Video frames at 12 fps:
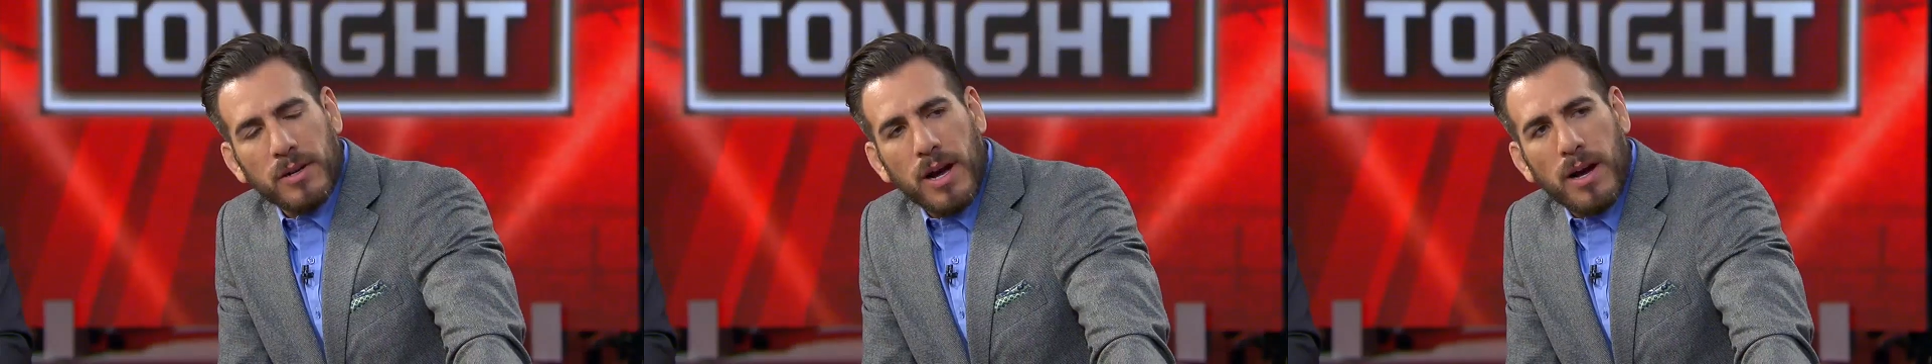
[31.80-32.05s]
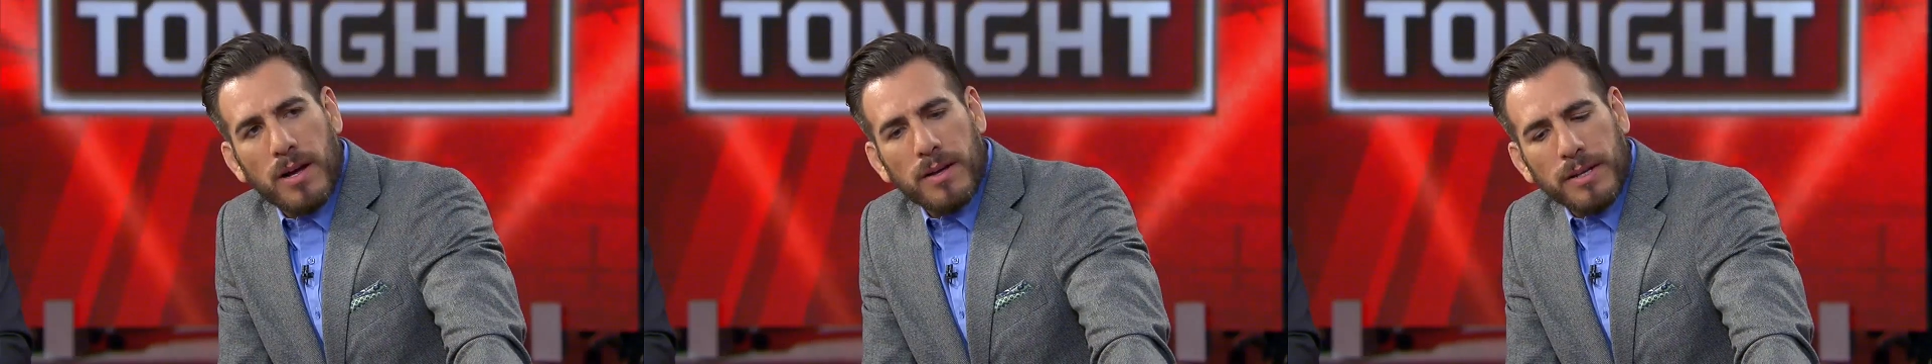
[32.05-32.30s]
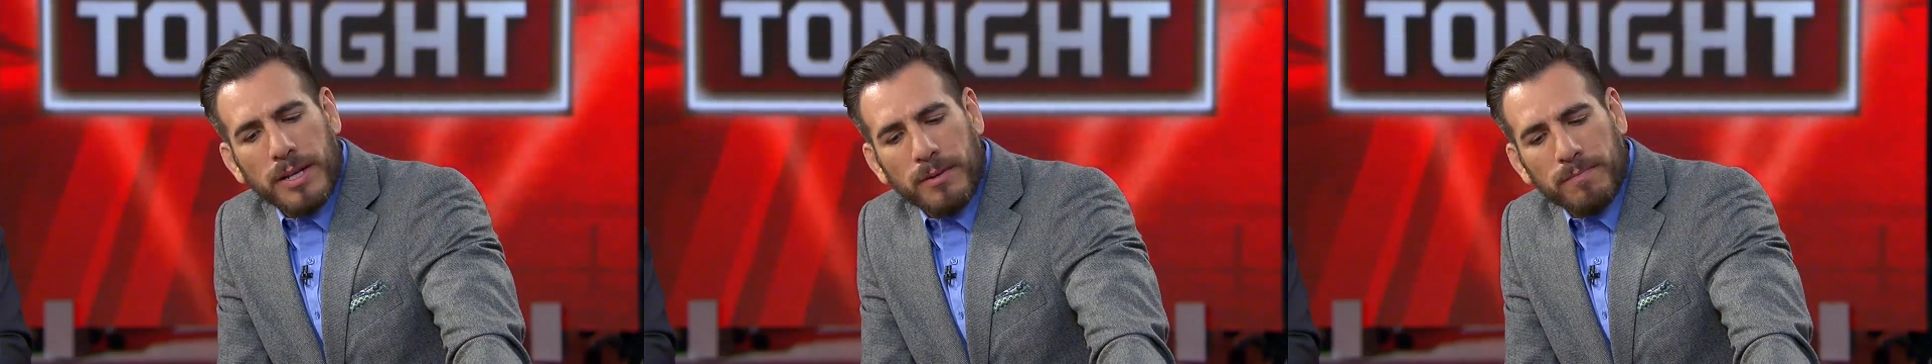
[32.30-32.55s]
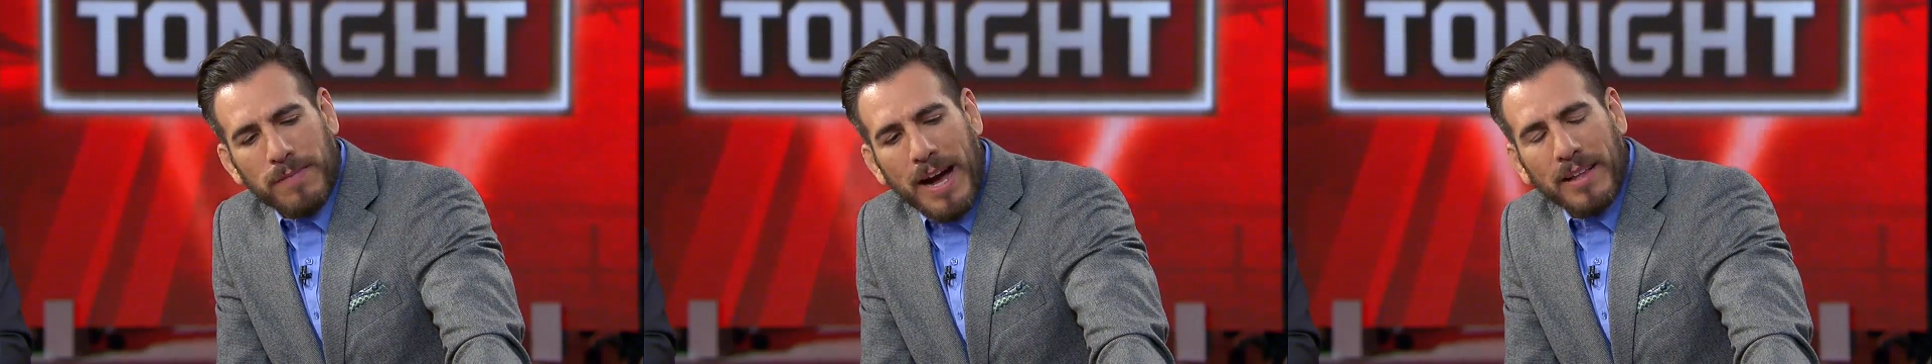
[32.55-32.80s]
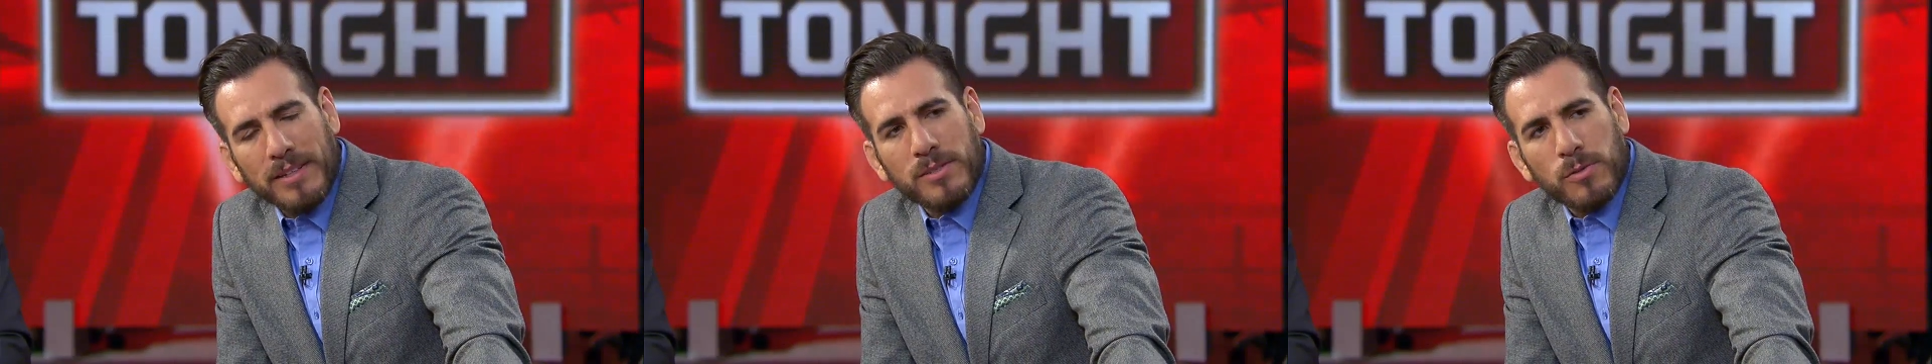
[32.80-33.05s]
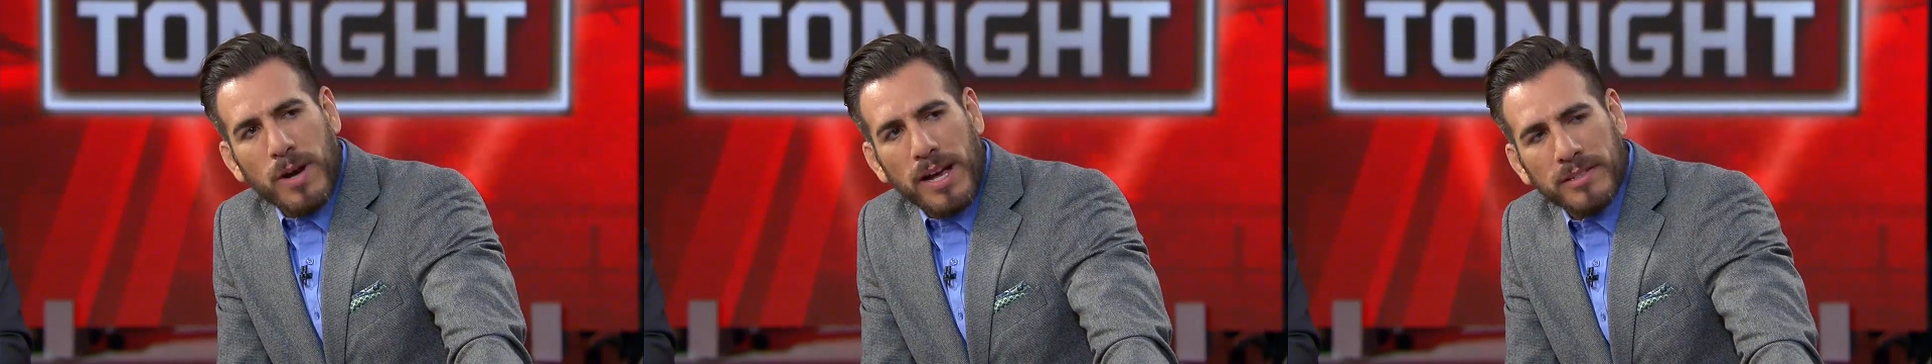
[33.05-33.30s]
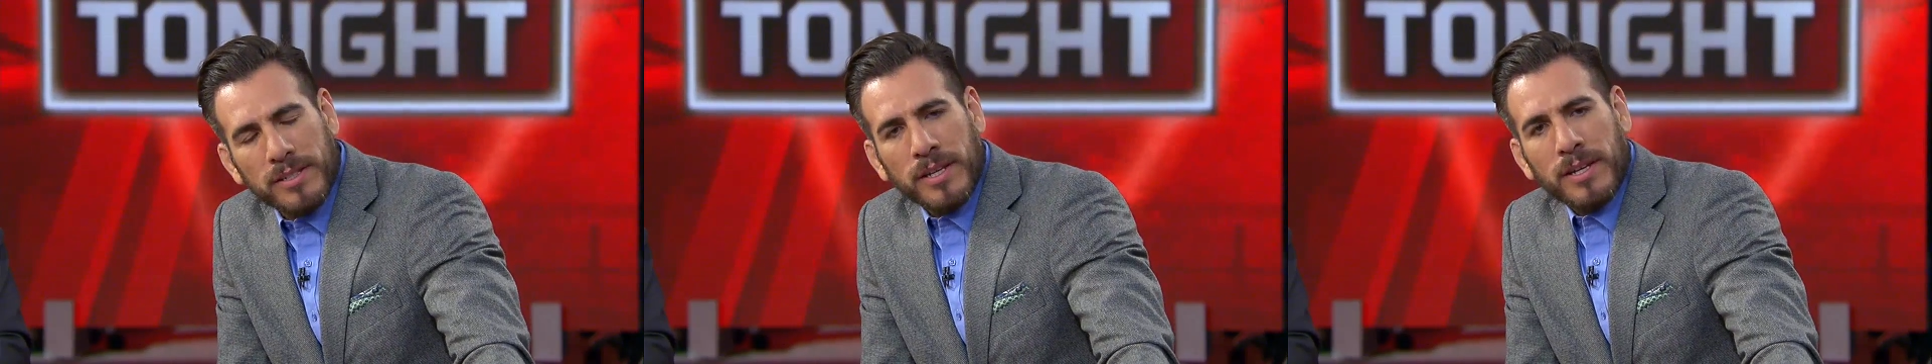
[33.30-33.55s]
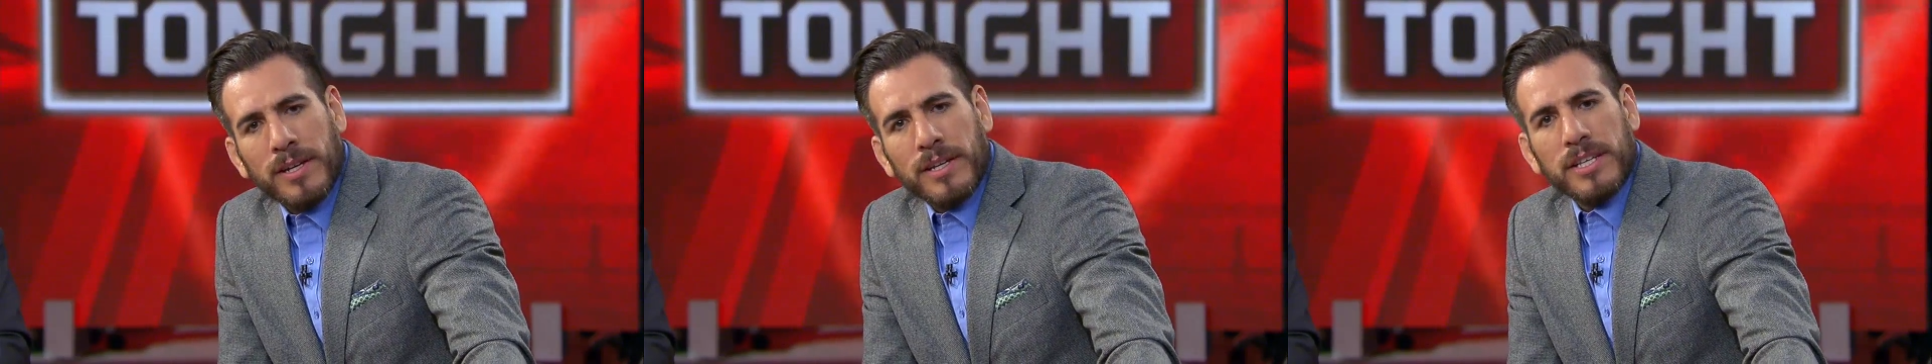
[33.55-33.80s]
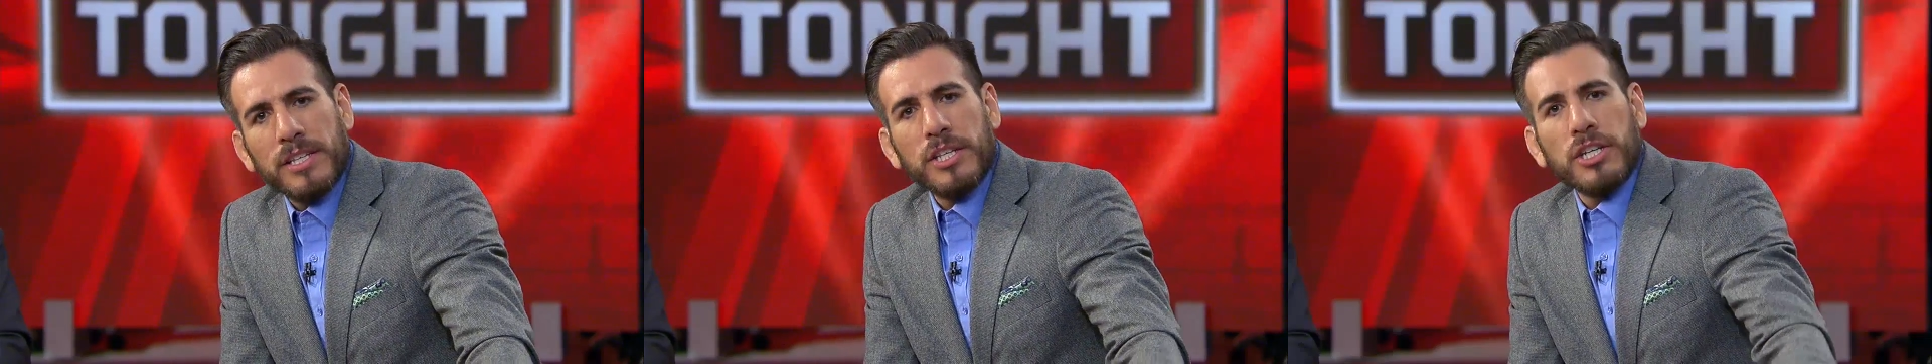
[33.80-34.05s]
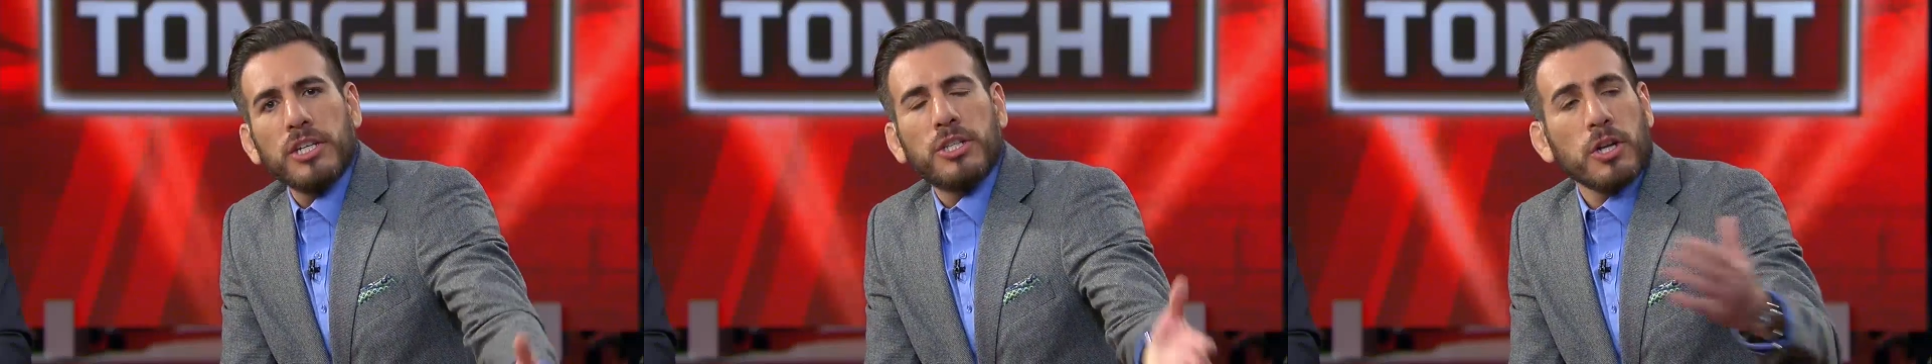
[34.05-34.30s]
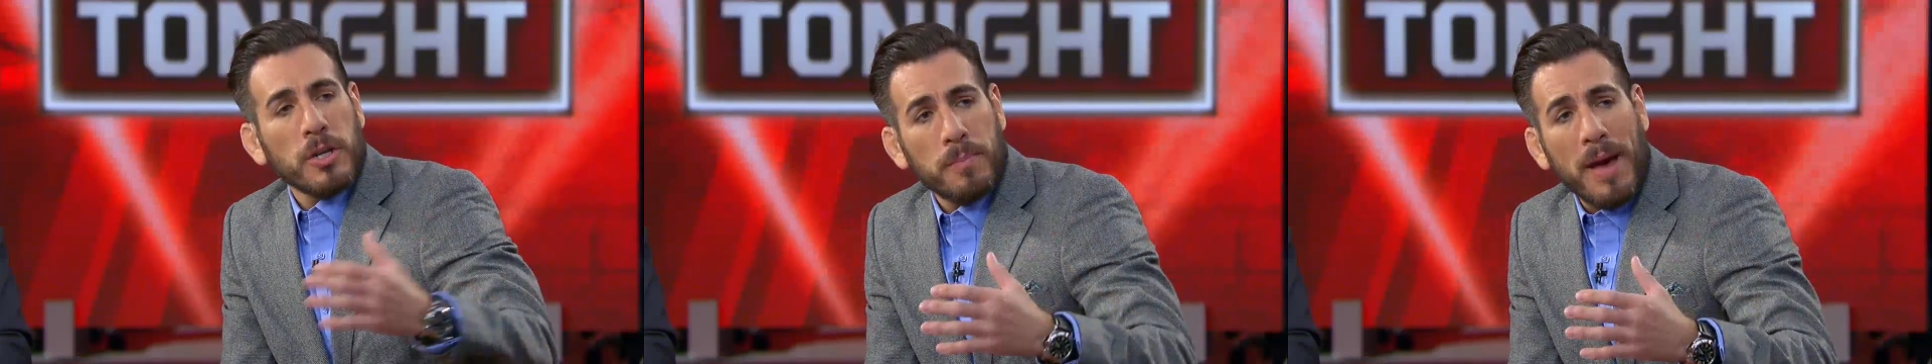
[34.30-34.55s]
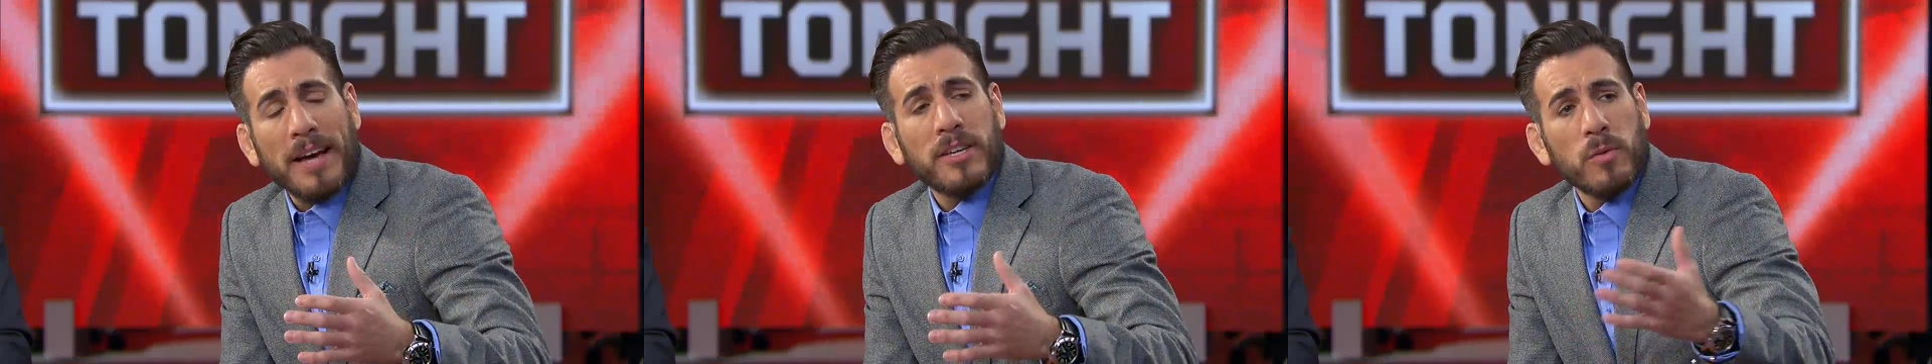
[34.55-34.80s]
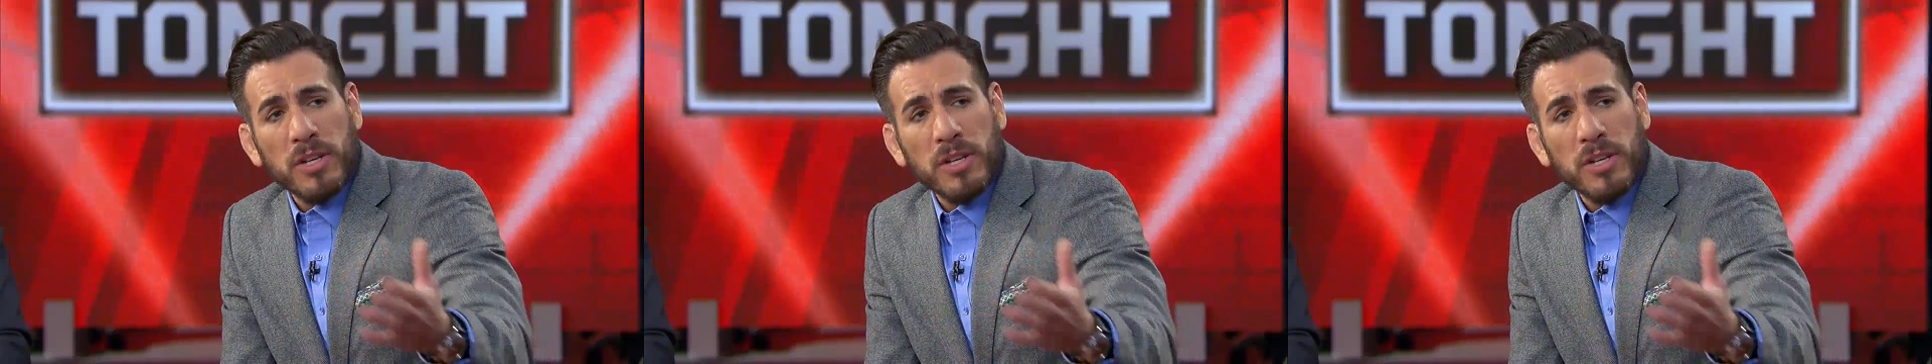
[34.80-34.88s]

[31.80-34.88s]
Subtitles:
violence arrest, you took him back.